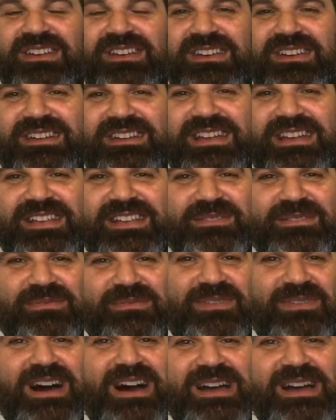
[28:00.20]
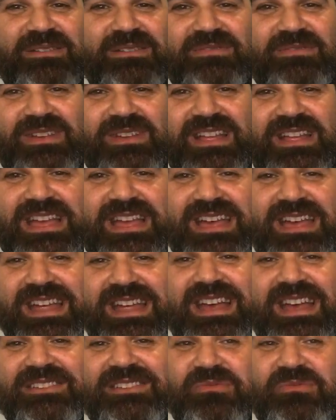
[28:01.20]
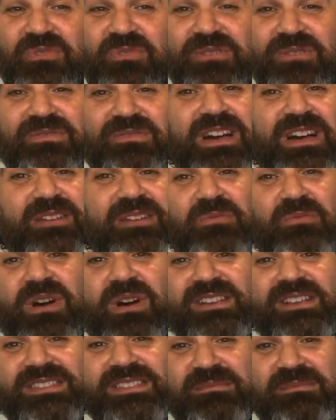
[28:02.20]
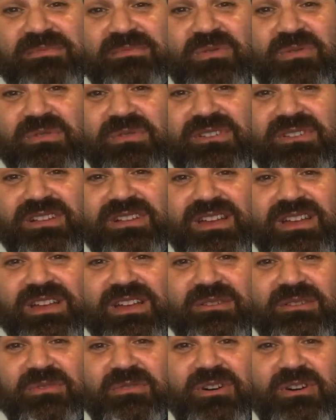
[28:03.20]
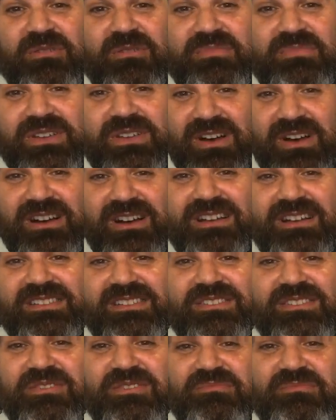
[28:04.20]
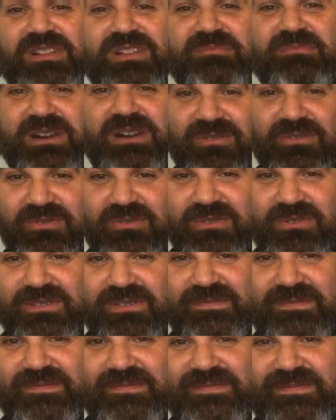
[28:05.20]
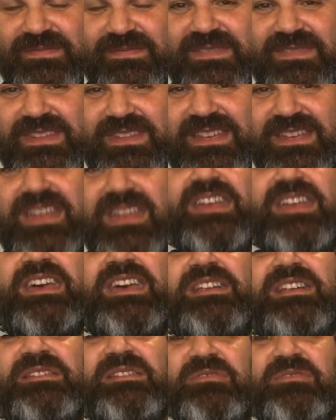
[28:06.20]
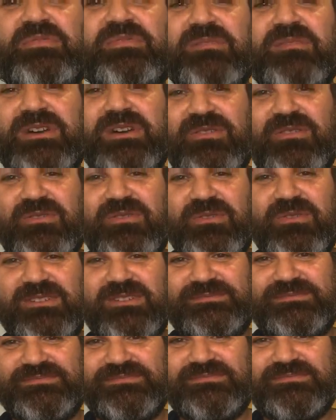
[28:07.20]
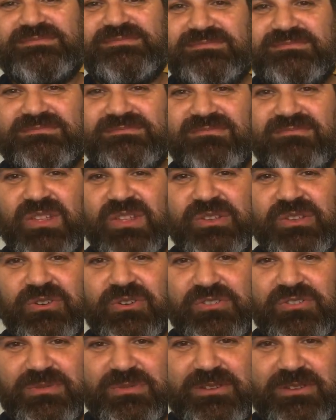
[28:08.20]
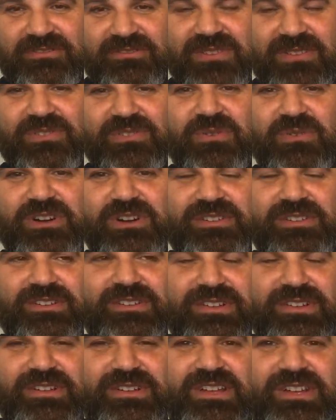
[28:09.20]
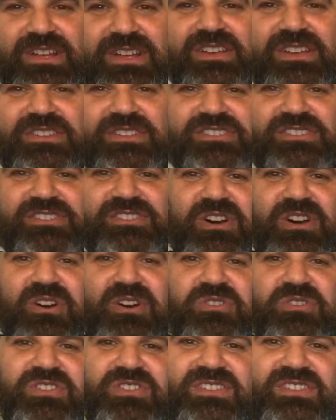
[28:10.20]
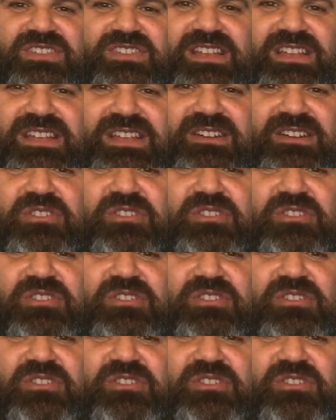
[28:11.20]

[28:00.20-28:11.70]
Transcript: and it has a five. It, it has a one and five, and why is that important? Well, because you can play a power chord. And if you play a power chord, you can also play a fifth chord, so you can sit here, you